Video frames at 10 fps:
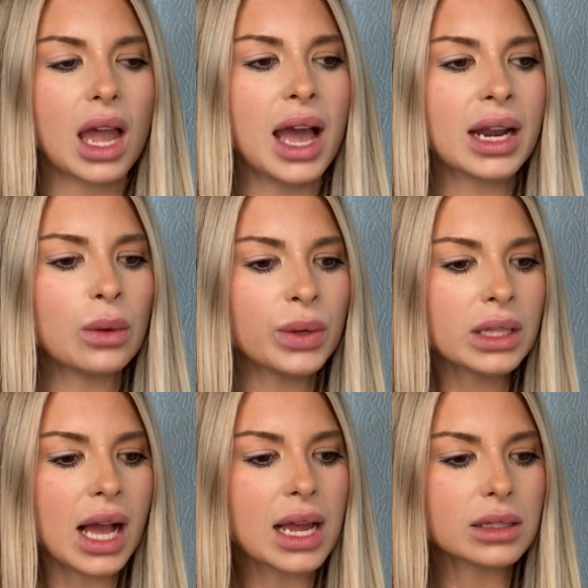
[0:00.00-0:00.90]
And I
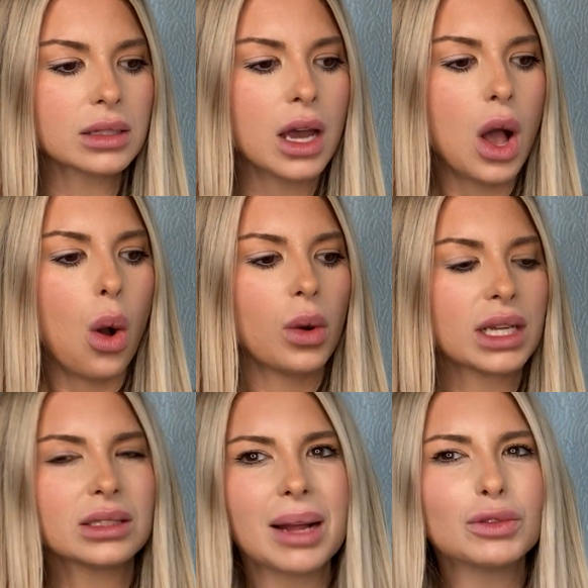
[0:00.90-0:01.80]
realized when I
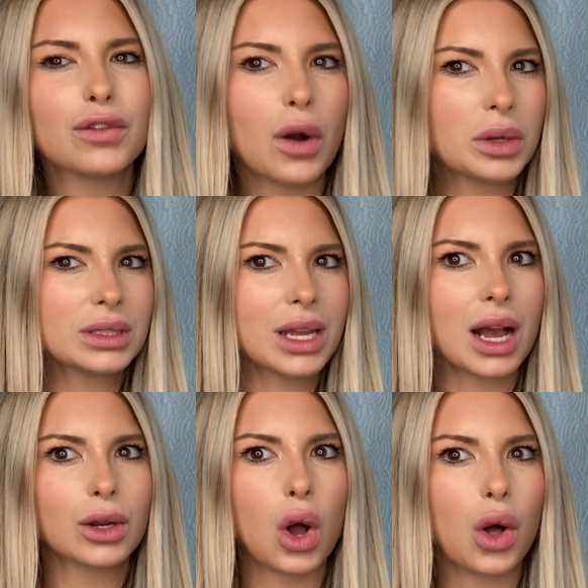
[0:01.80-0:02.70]
stopped focusing
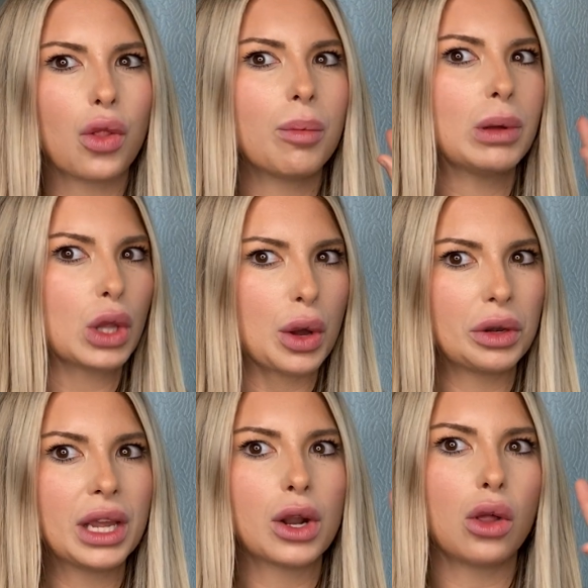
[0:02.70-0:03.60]
on all the
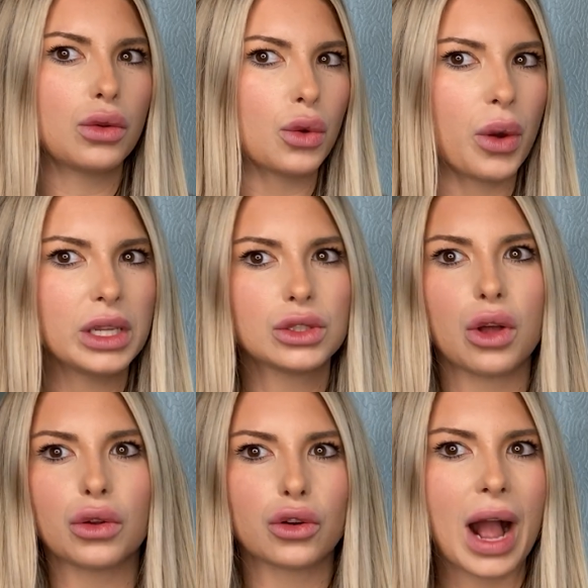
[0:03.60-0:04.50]
baloney and all the noise and all
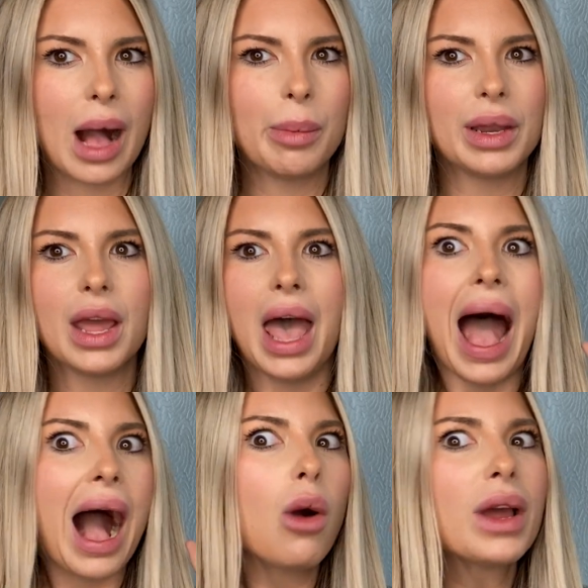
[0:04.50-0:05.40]
the crap and
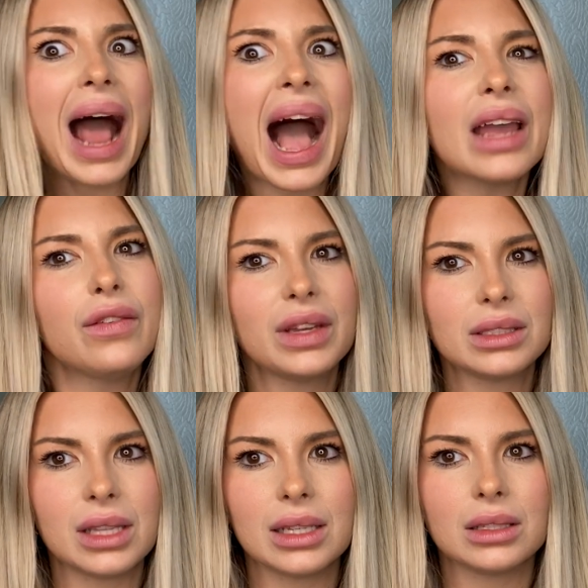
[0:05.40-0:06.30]
how can I fix
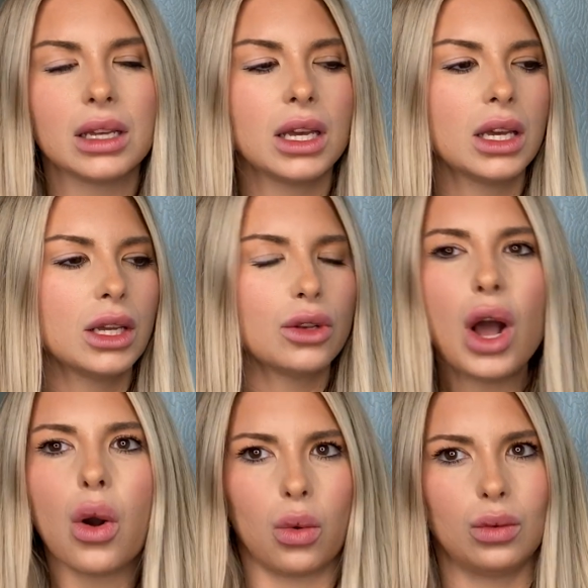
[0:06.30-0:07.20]
this?
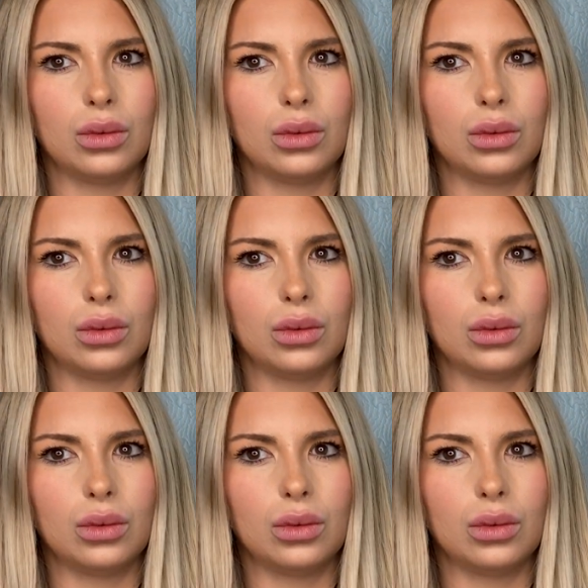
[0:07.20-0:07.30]
No,